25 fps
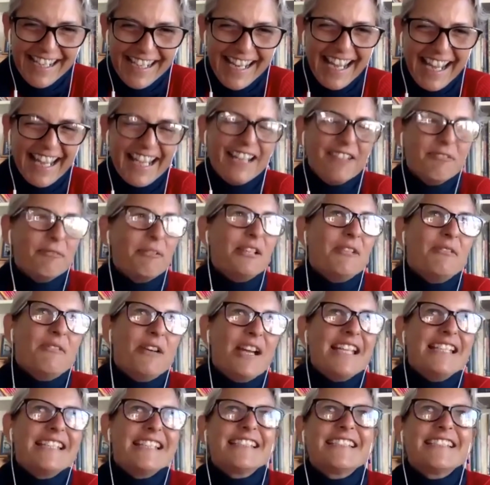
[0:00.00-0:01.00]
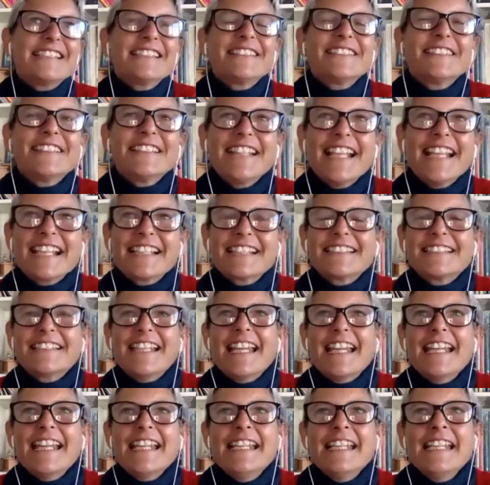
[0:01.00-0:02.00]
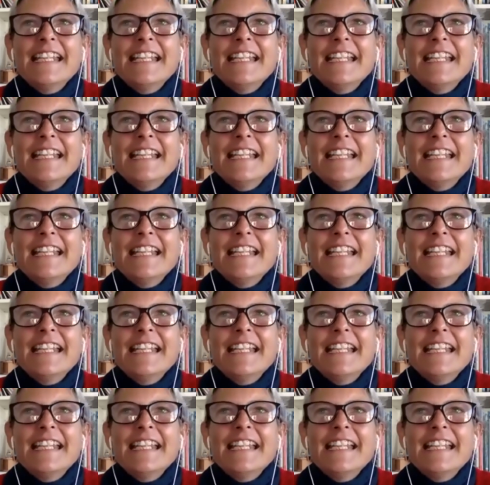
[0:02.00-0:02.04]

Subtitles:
and we waited till the next day.